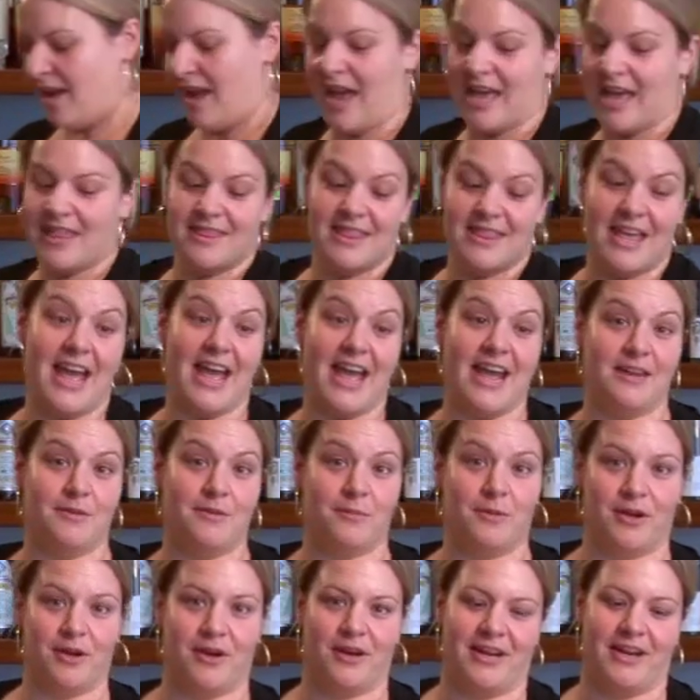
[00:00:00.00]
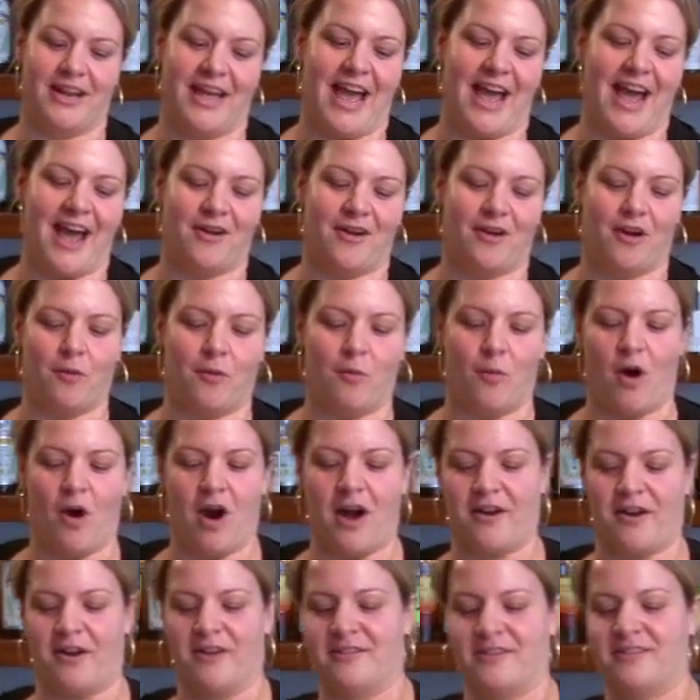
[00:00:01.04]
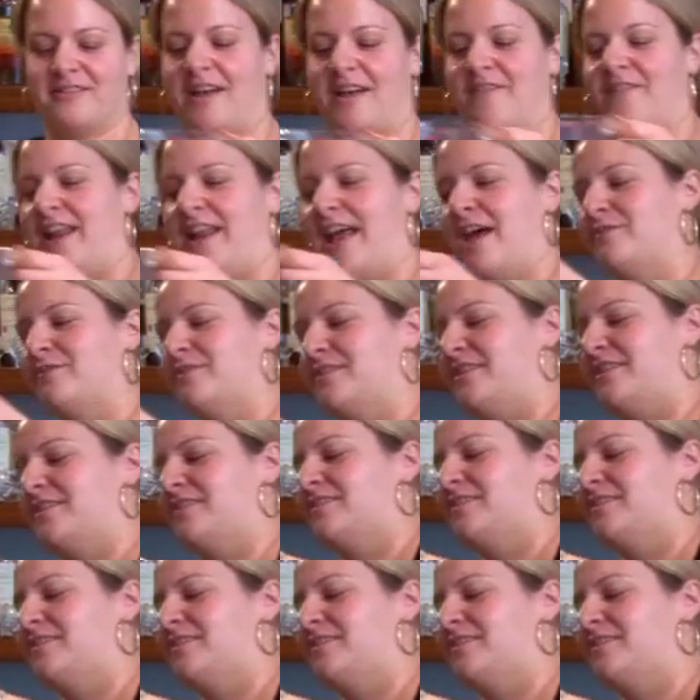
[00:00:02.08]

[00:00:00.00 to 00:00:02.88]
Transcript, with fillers: And then we are gonna add our water, seven ounces.